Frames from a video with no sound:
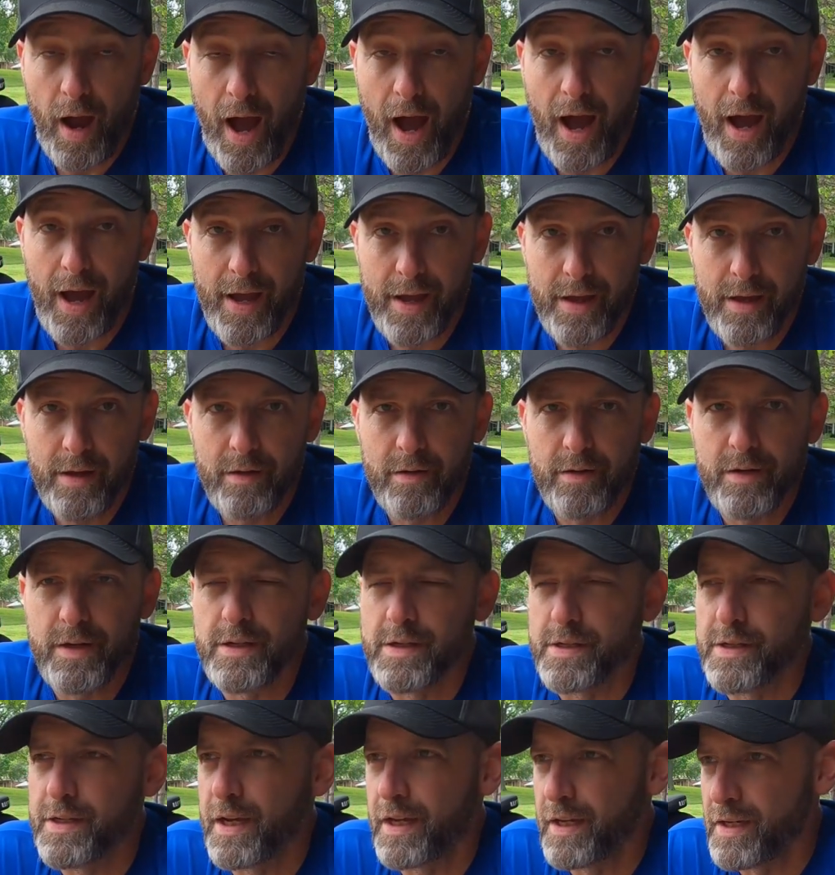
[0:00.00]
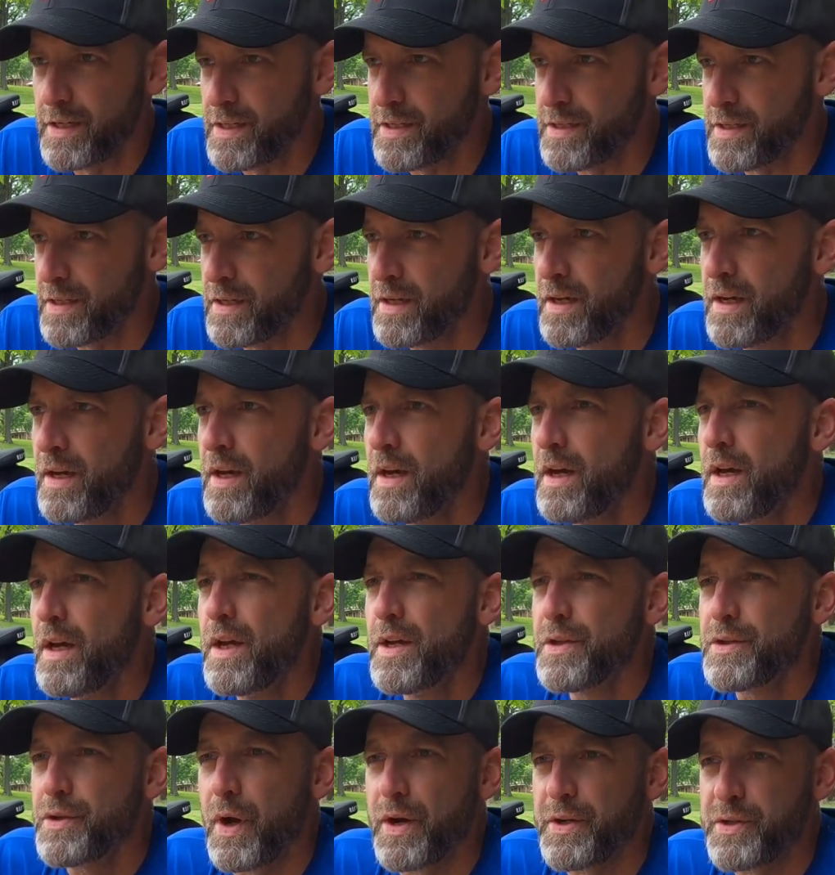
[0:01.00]
I need to take it easy.
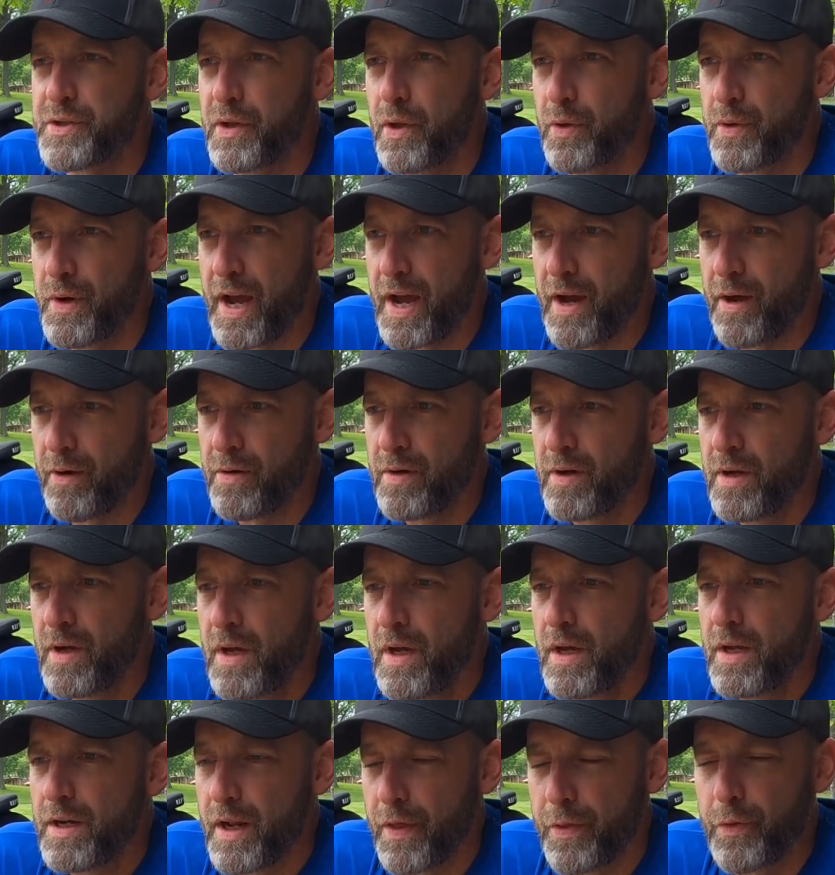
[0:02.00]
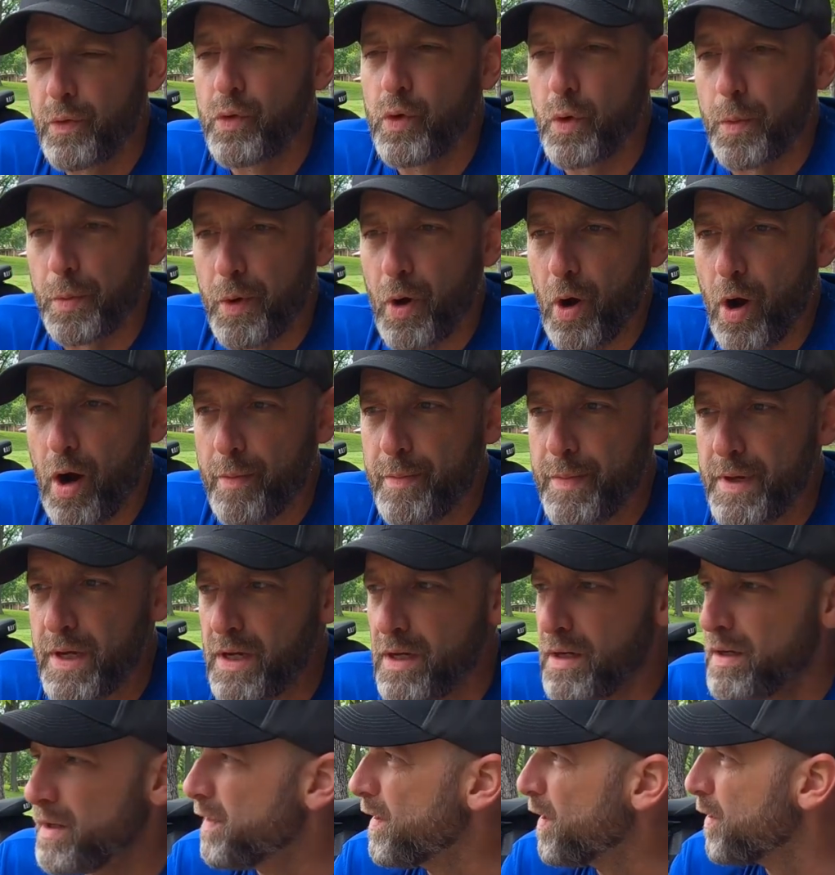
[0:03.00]
So I slowed down. Another group caught
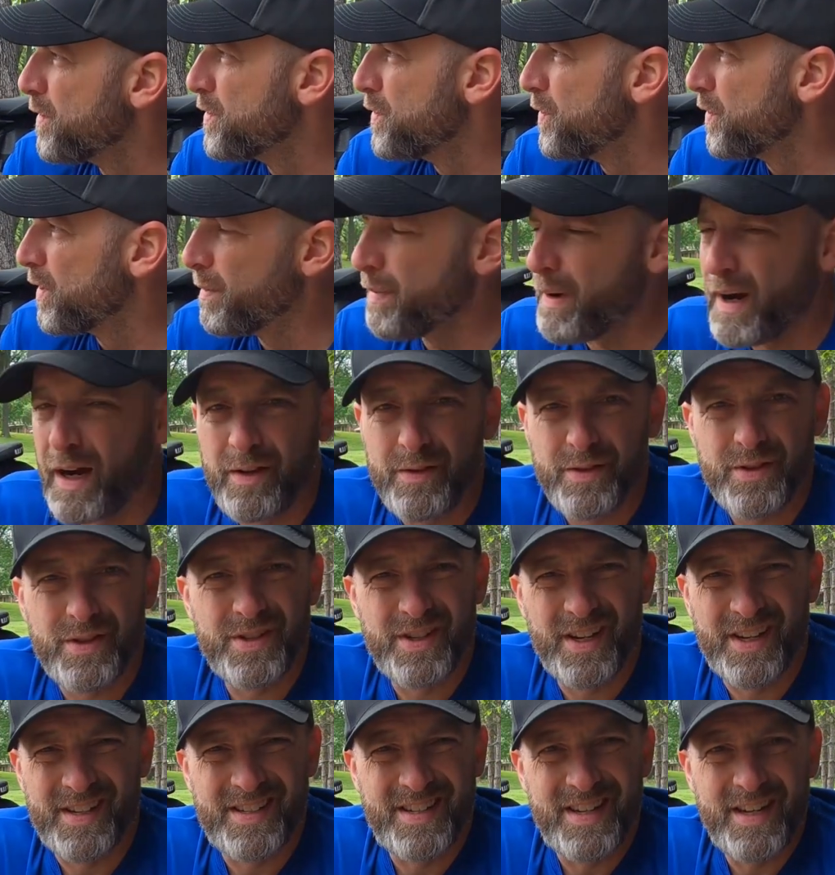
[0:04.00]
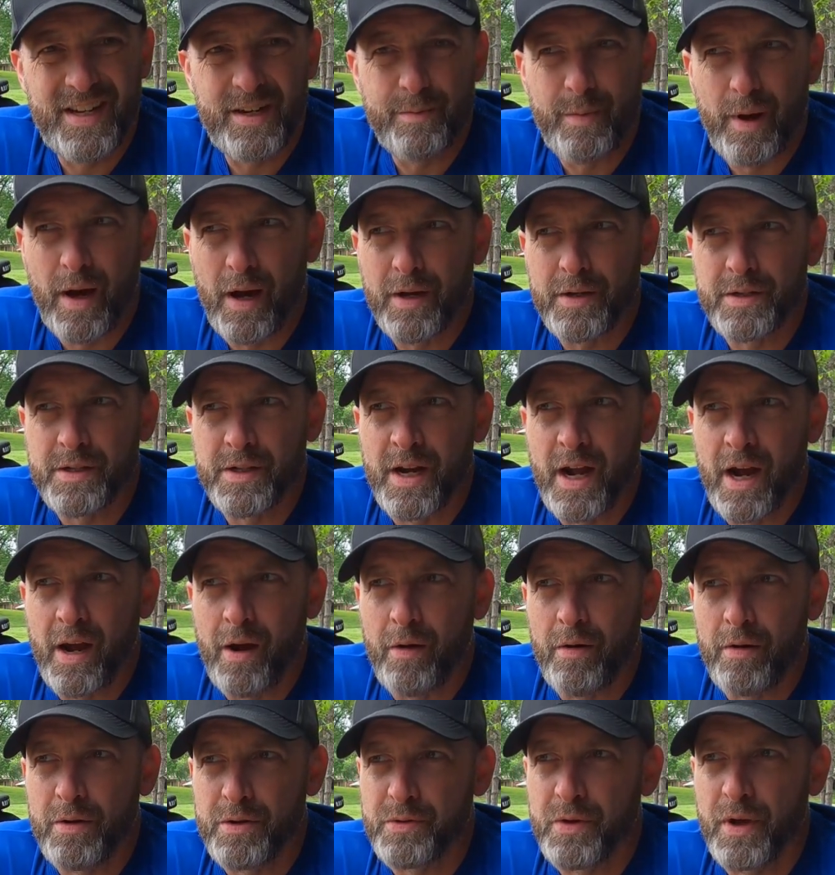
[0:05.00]
me. They're doing about 16 miles an
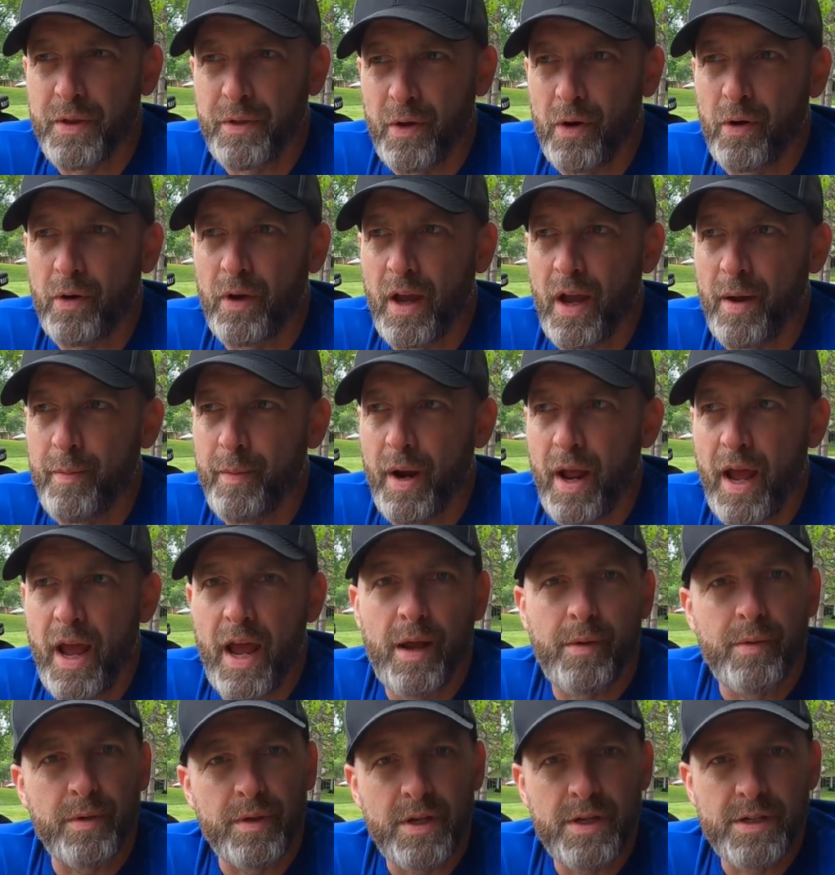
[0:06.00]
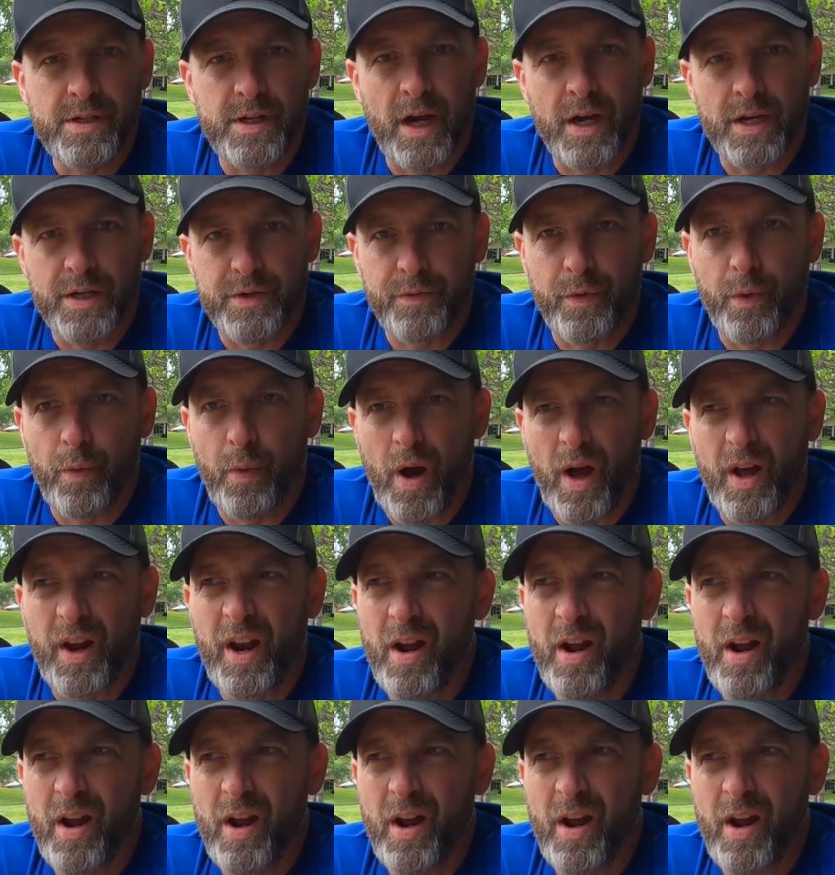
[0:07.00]
hour, so I thought, okay, I'm going to hang with these guys for a while.